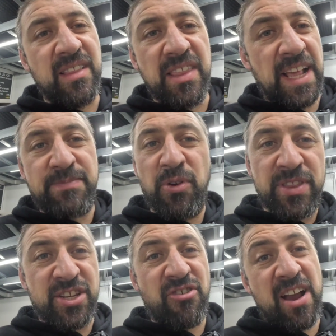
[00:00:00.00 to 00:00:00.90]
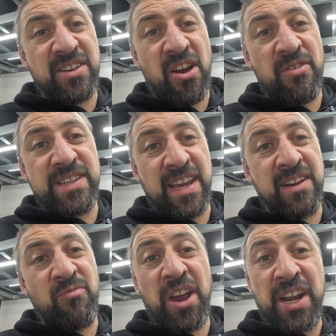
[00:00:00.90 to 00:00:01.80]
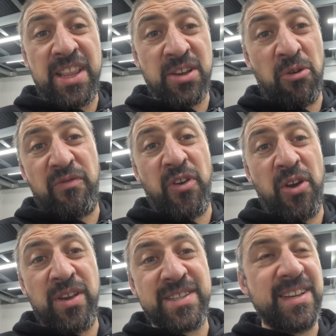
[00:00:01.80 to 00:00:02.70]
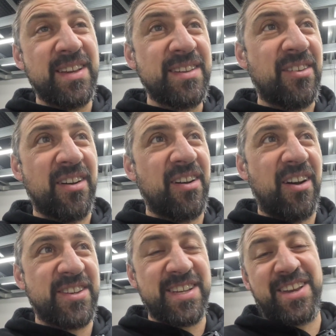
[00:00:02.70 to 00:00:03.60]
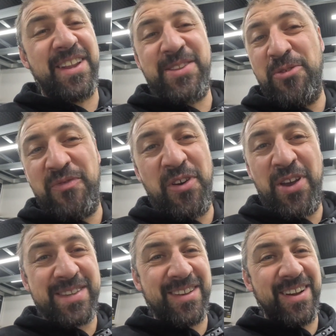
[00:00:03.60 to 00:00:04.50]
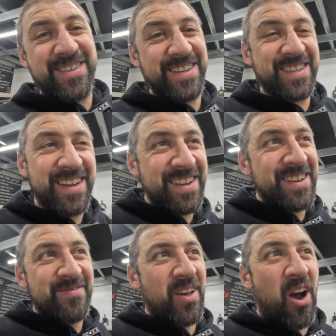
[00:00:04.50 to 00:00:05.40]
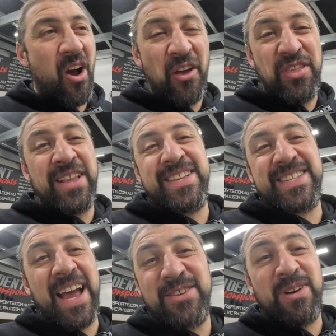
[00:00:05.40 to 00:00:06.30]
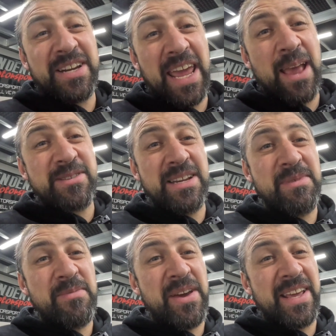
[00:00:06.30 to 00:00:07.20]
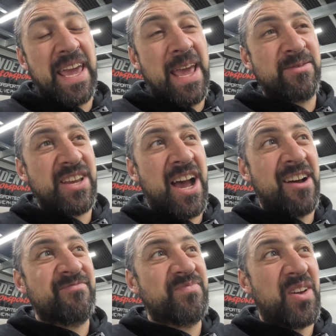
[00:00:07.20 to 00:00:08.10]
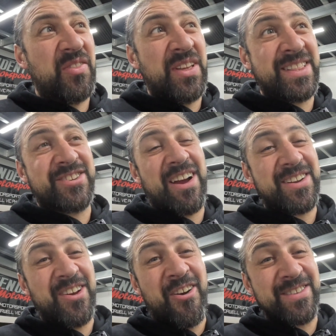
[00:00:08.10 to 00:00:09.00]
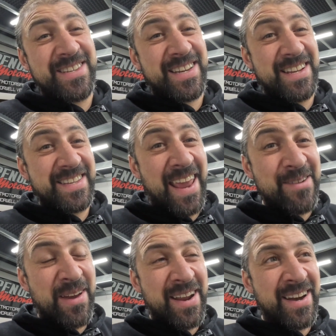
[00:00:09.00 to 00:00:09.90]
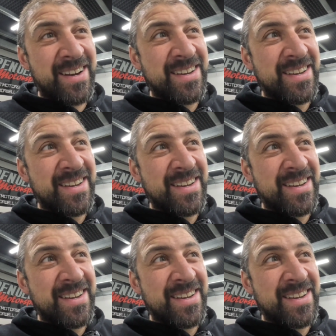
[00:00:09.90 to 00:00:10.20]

Let's put the Truck Norris in. We're going to do it first. I just got to do it first. I think the Stage 1 cam is going to be a better camshaft. I think the Truck Norris is going to sound better.